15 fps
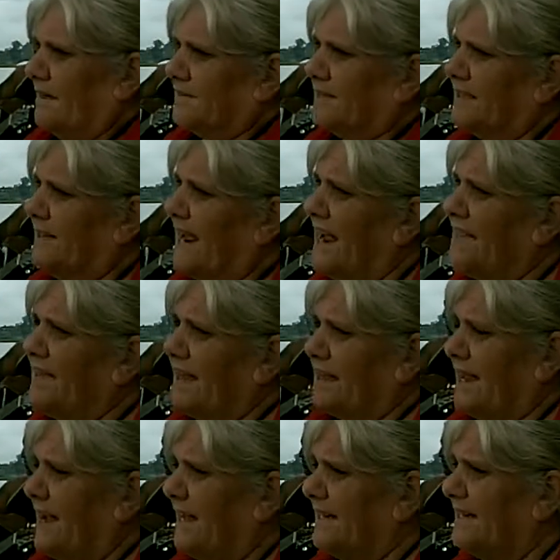Today
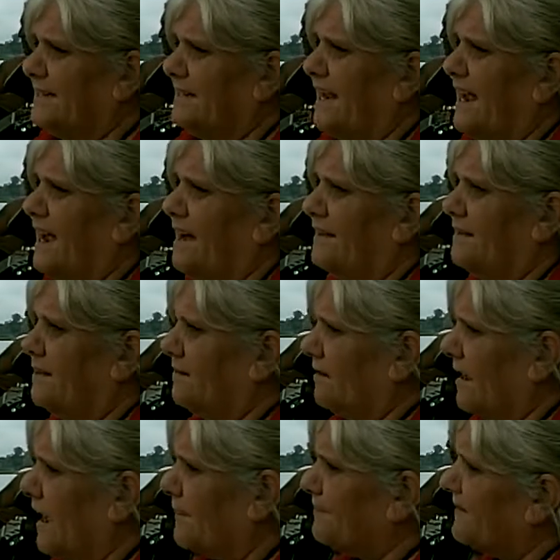they're cutting down
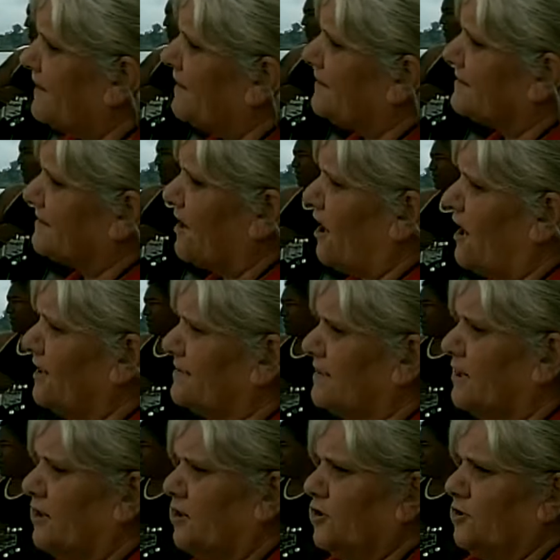up the East Coast
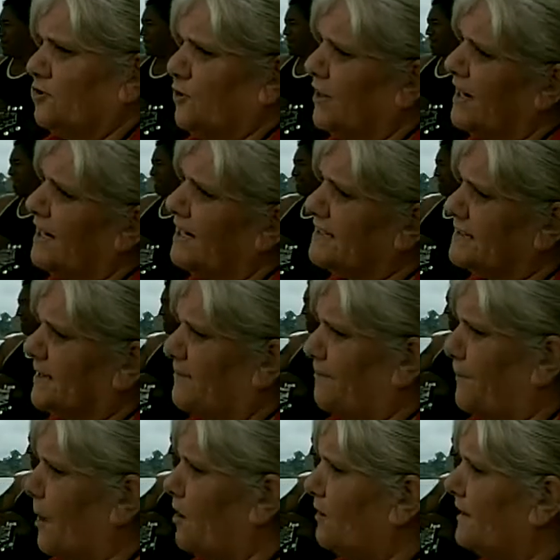trees and
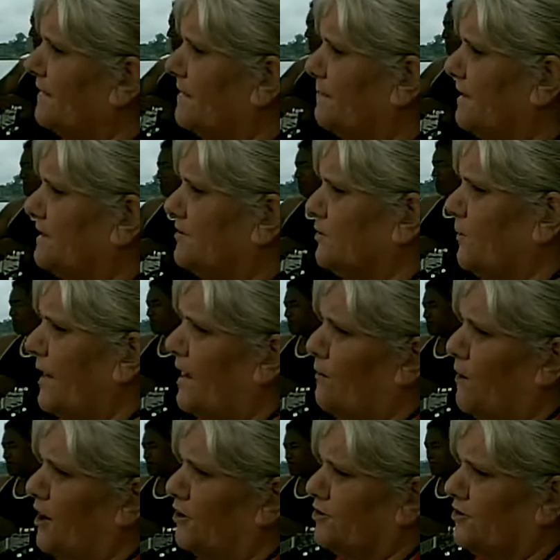falling them into
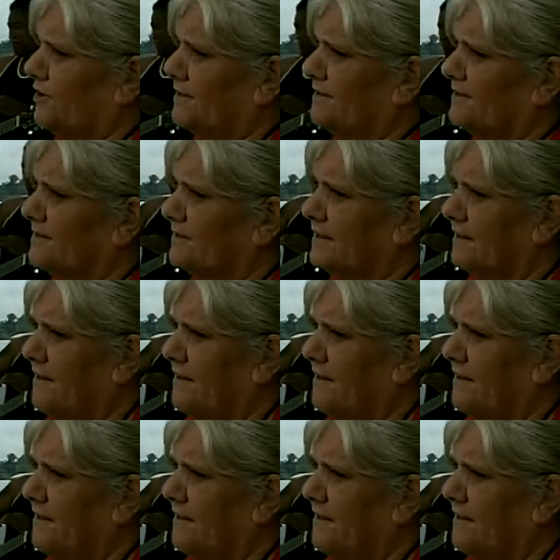our oceans.